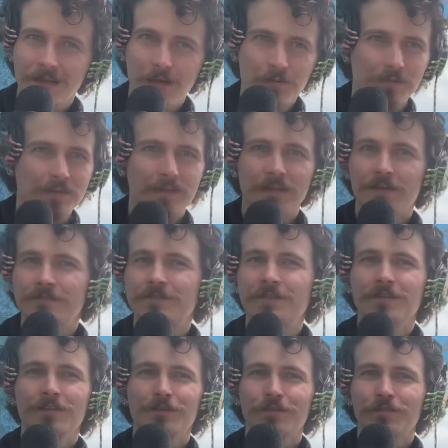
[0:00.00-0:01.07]
I would love
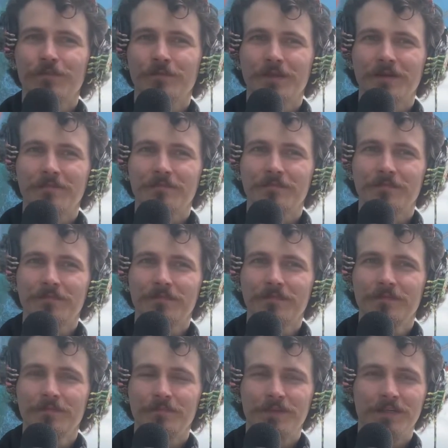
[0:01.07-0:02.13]
to learn from them,
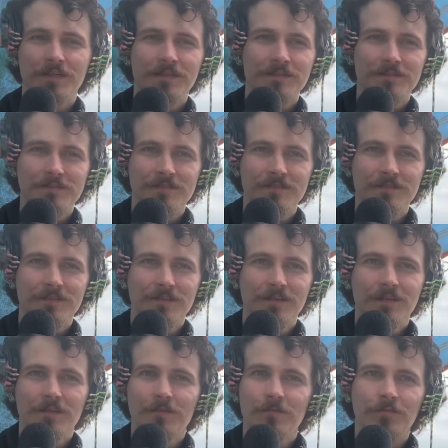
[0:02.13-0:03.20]
because
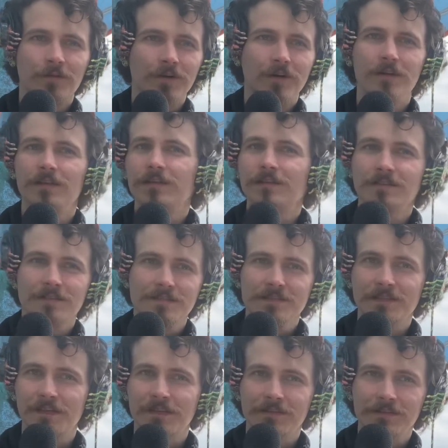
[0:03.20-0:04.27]
we're all in this
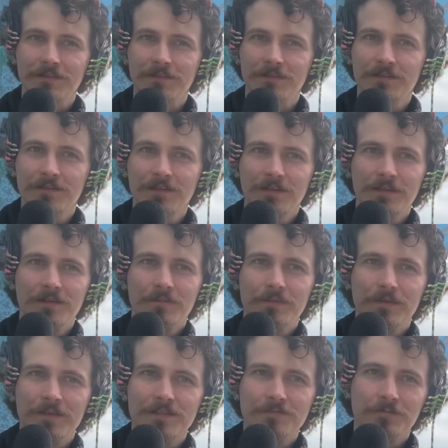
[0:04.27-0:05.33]
together,
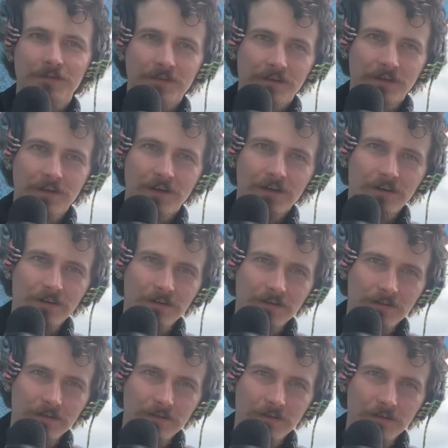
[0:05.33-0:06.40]
because we are
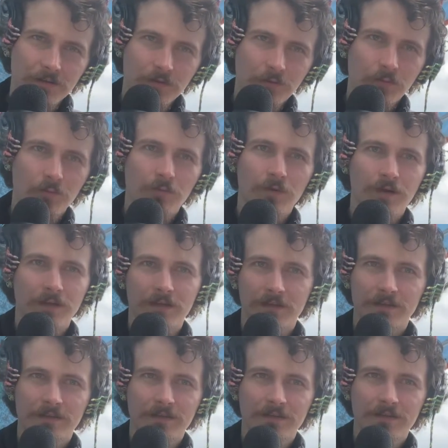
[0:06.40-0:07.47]
all
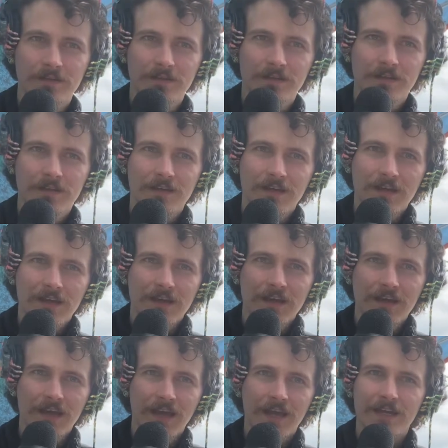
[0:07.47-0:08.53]
one.
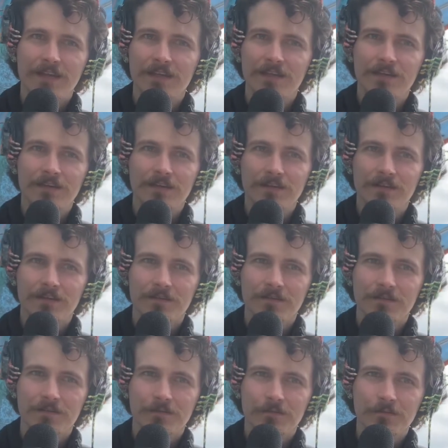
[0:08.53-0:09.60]
Any
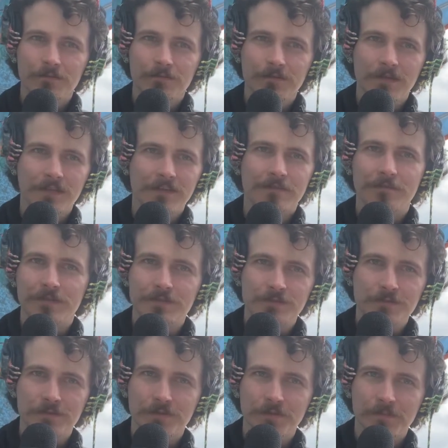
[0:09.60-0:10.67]

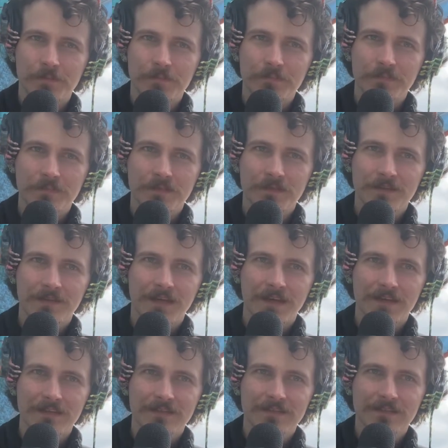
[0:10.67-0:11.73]
individual
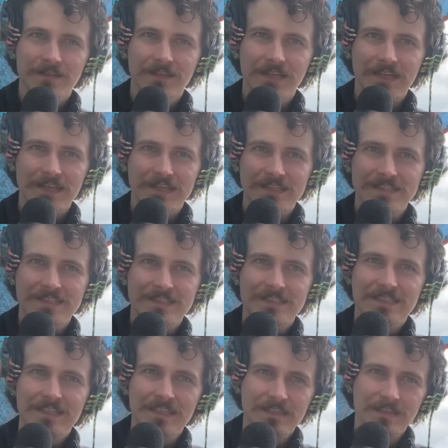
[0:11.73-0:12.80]
that can
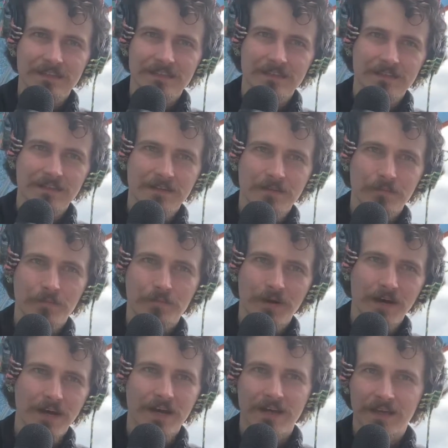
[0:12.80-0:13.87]
exceed
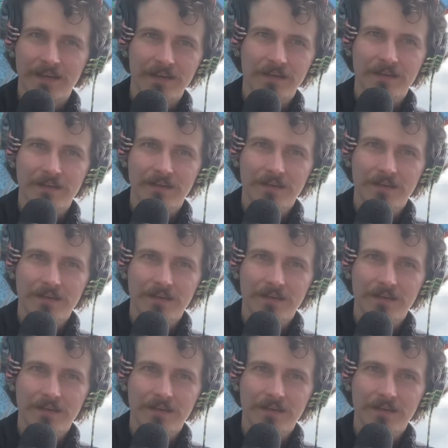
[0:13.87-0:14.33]
my